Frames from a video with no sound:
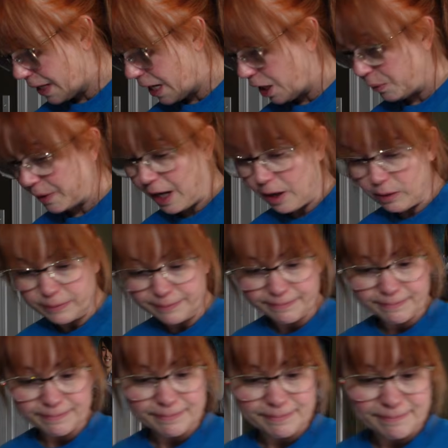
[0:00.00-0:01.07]
Here we go.
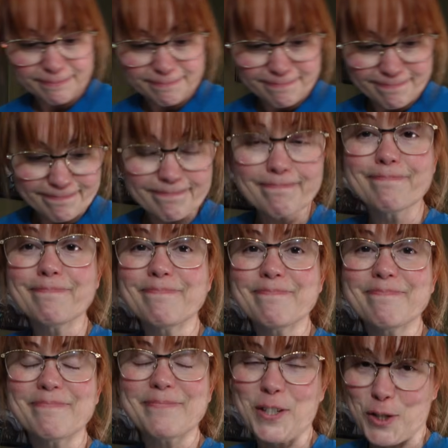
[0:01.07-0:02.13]

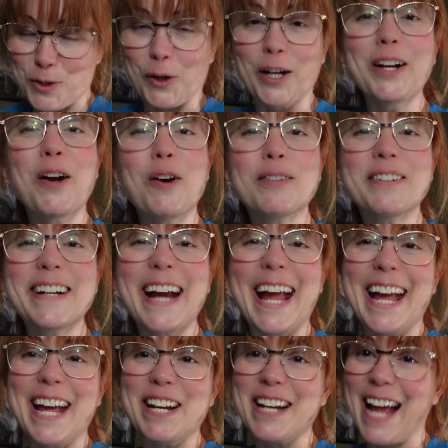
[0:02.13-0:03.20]
Starting over
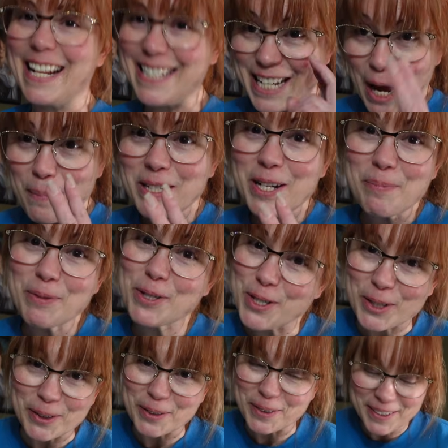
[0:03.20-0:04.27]
and attempt number
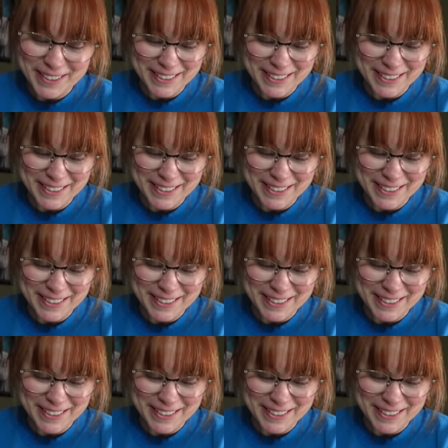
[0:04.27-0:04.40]
2.